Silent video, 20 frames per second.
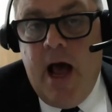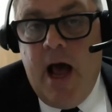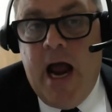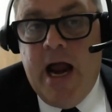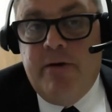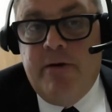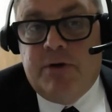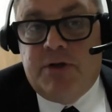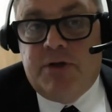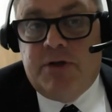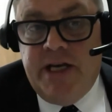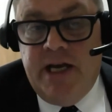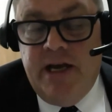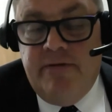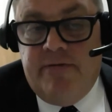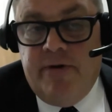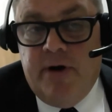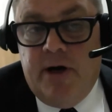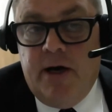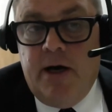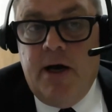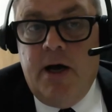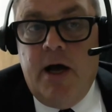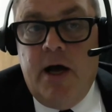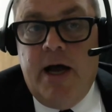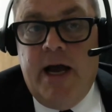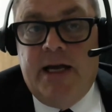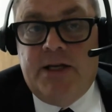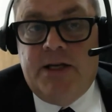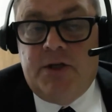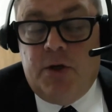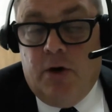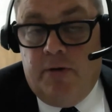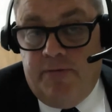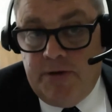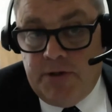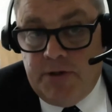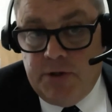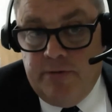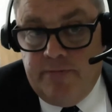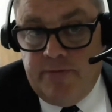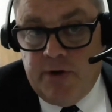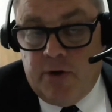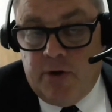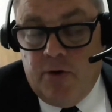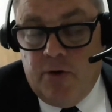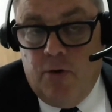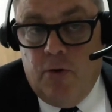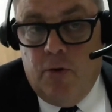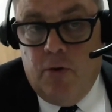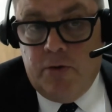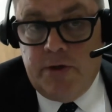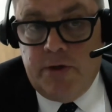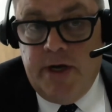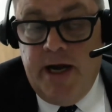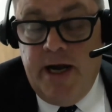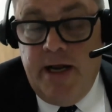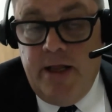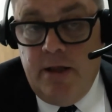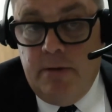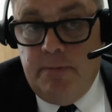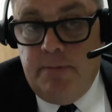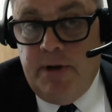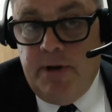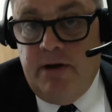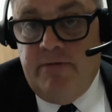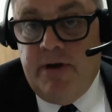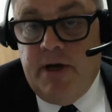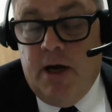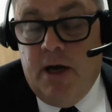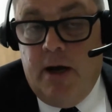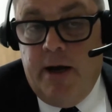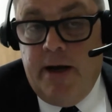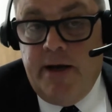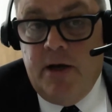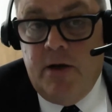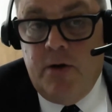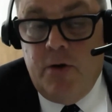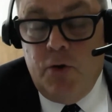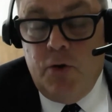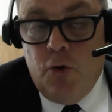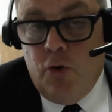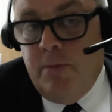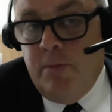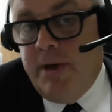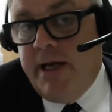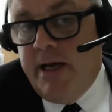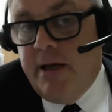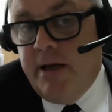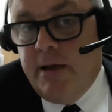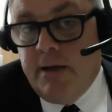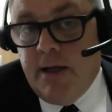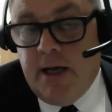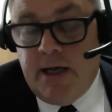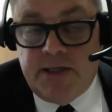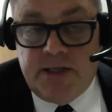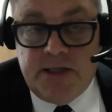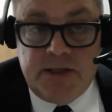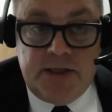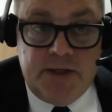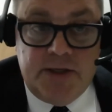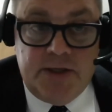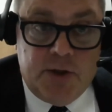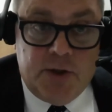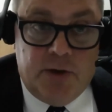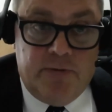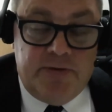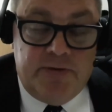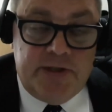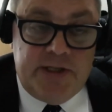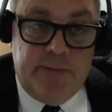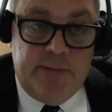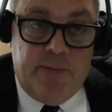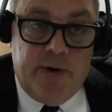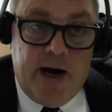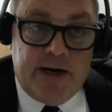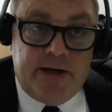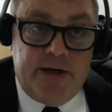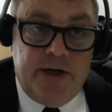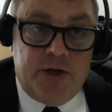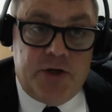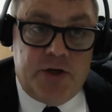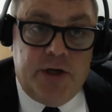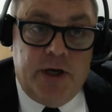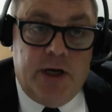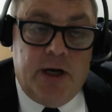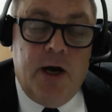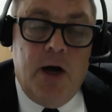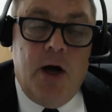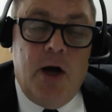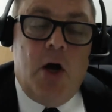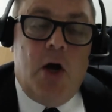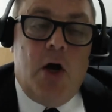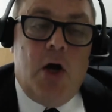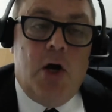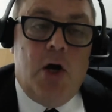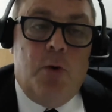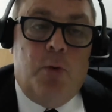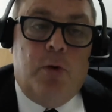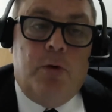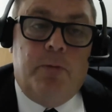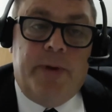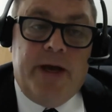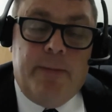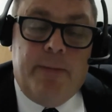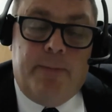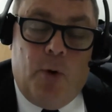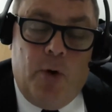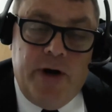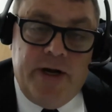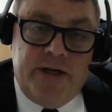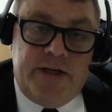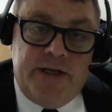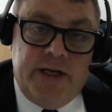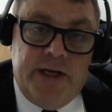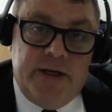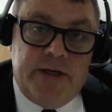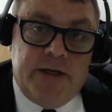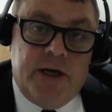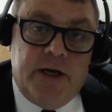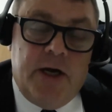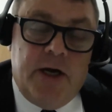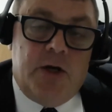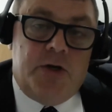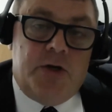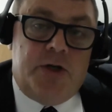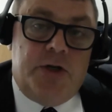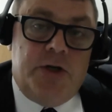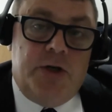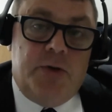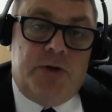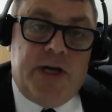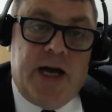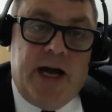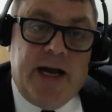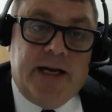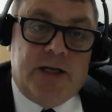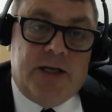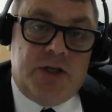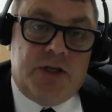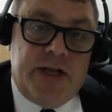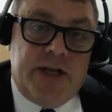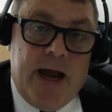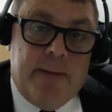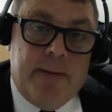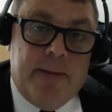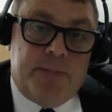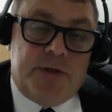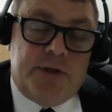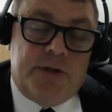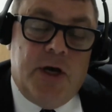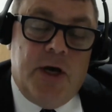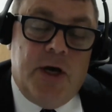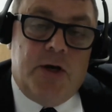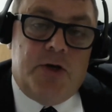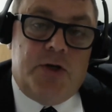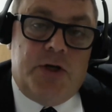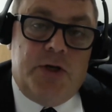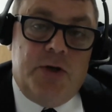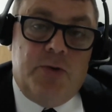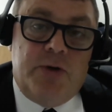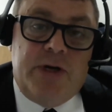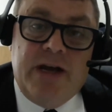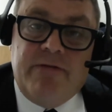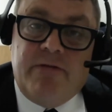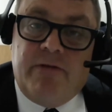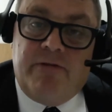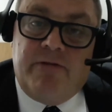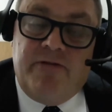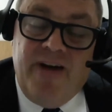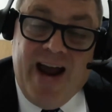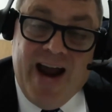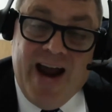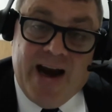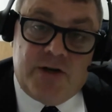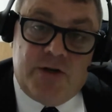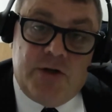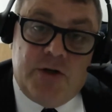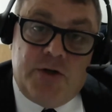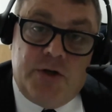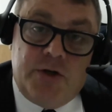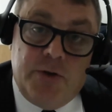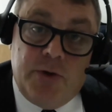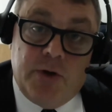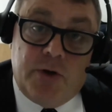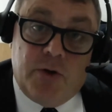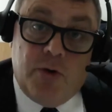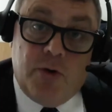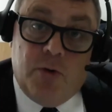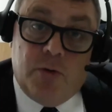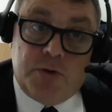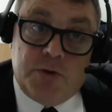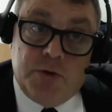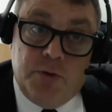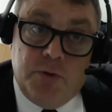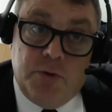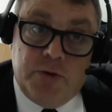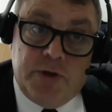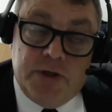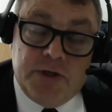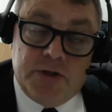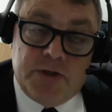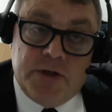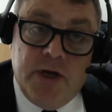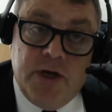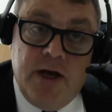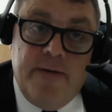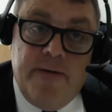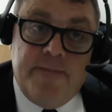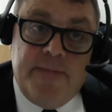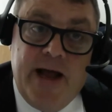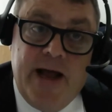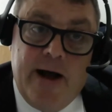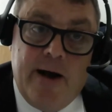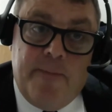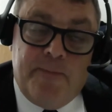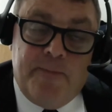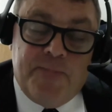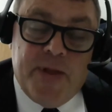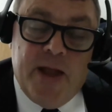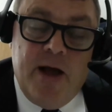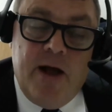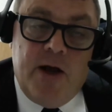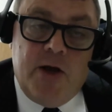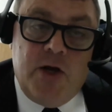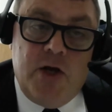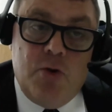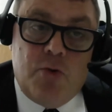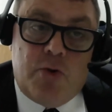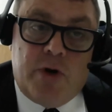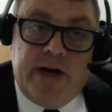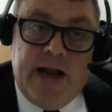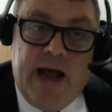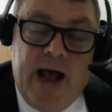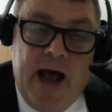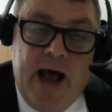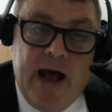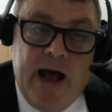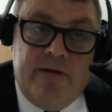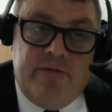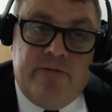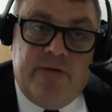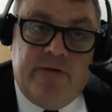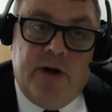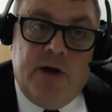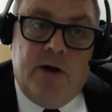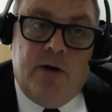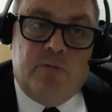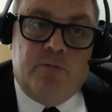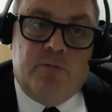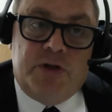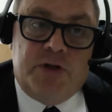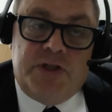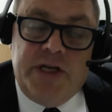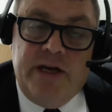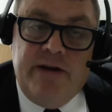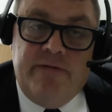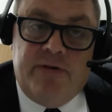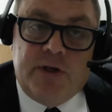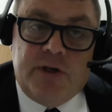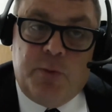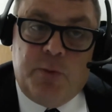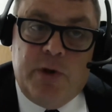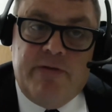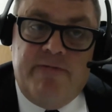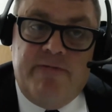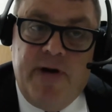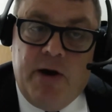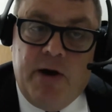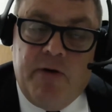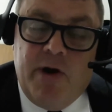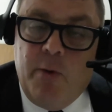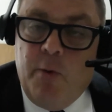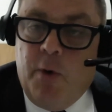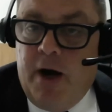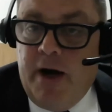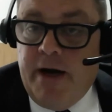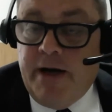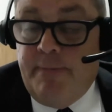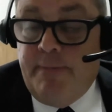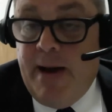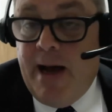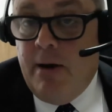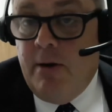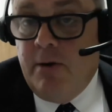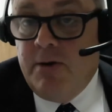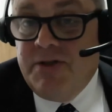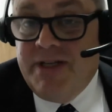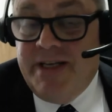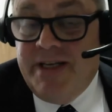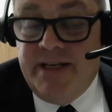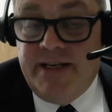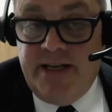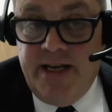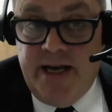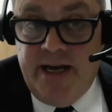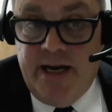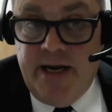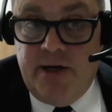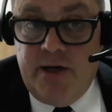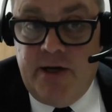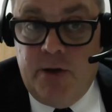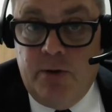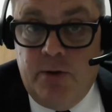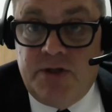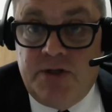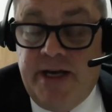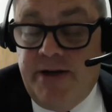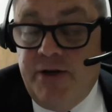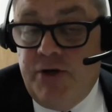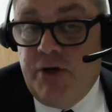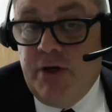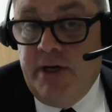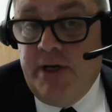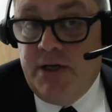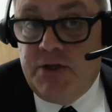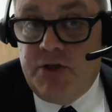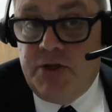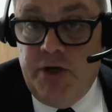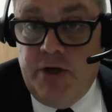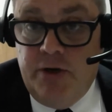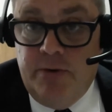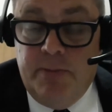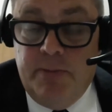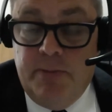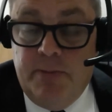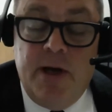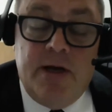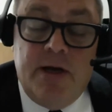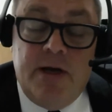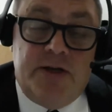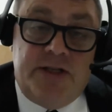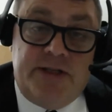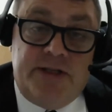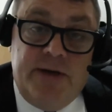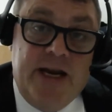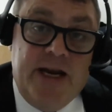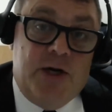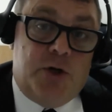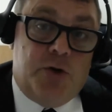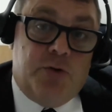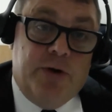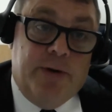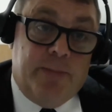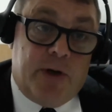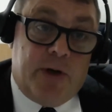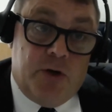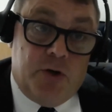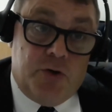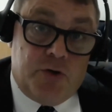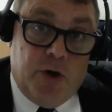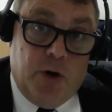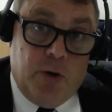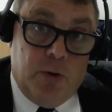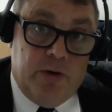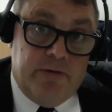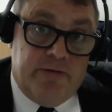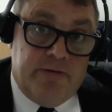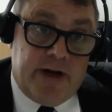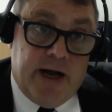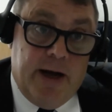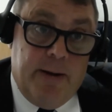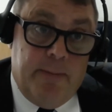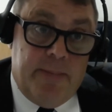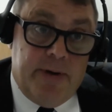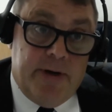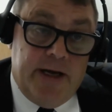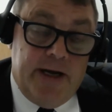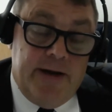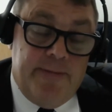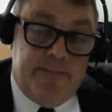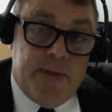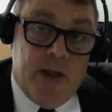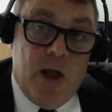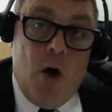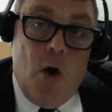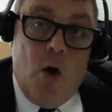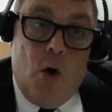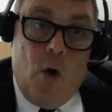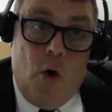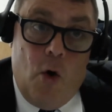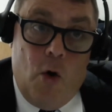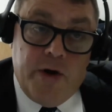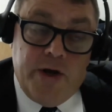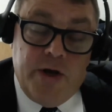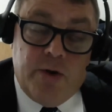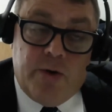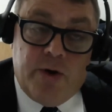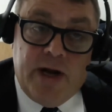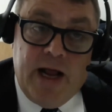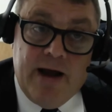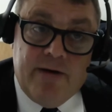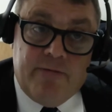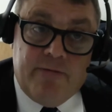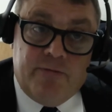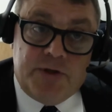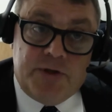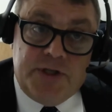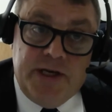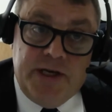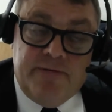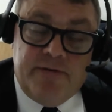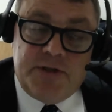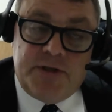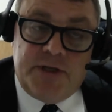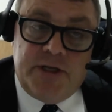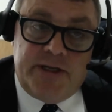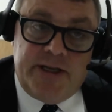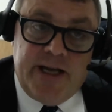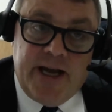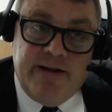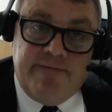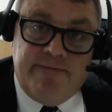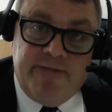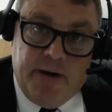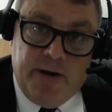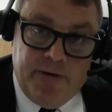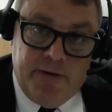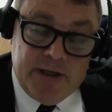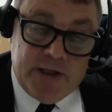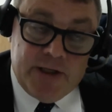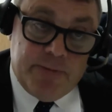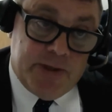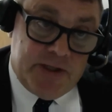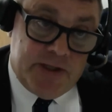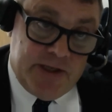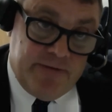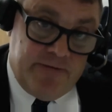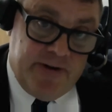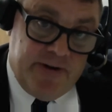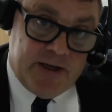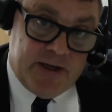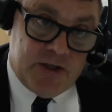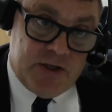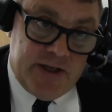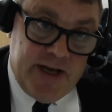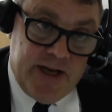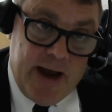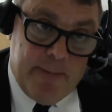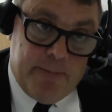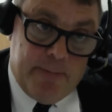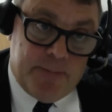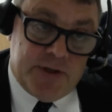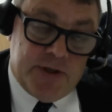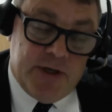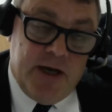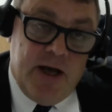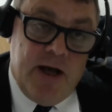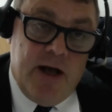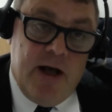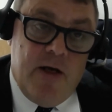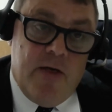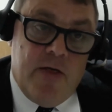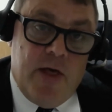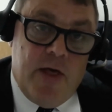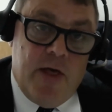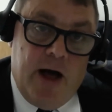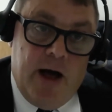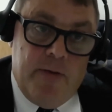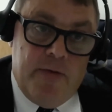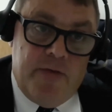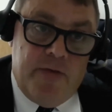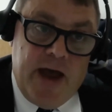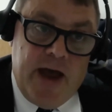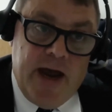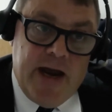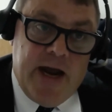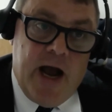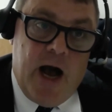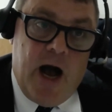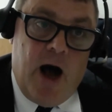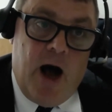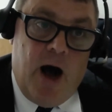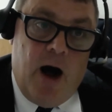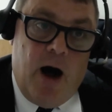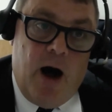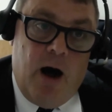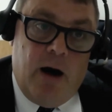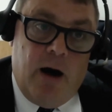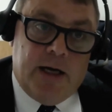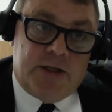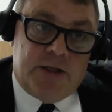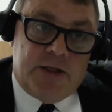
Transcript: A receiver is an officer of the court in the BVI, normally a licensed insolvency practitioner, who will be appointed to take steps to give effect to the court's orders. Now, you can have receivers with very wide powers indeed, who essentially assume interim control of a company, or you can have receivers to take very specific steps. They are a